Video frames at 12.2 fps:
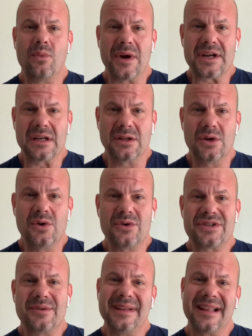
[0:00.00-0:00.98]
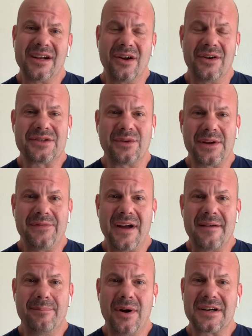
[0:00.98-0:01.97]
When you lose, you'll be like, oh, it's only
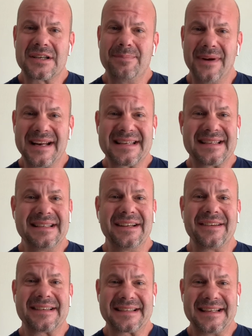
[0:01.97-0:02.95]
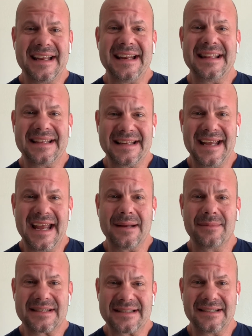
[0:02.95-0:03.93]
$5, but it's still skin in the
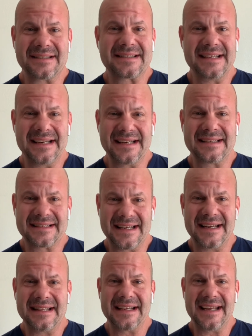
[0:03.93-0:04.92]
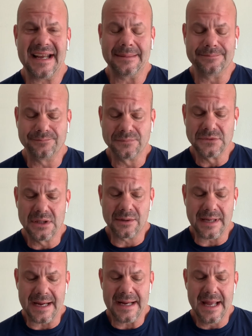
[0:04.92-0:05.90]
game. It's still skin in the game.
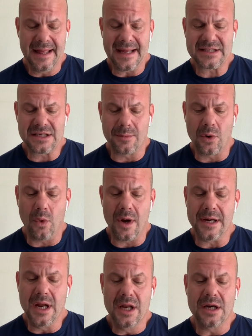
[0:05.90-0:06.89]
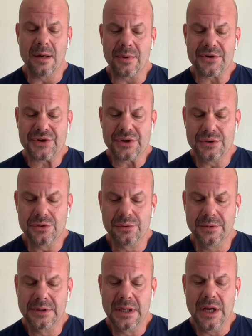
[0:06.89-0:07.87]
Okay? That's number 1. Number
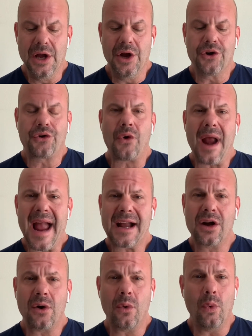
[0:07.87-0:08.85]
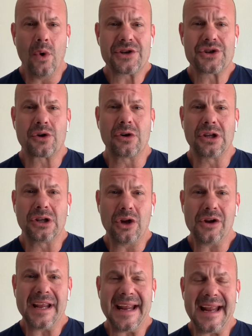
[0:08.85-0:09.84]
2, track what you're
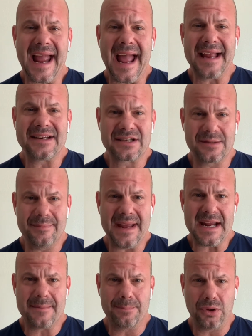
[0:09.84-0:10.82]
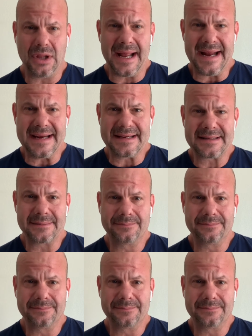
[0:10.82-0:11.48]
looking at to make plays.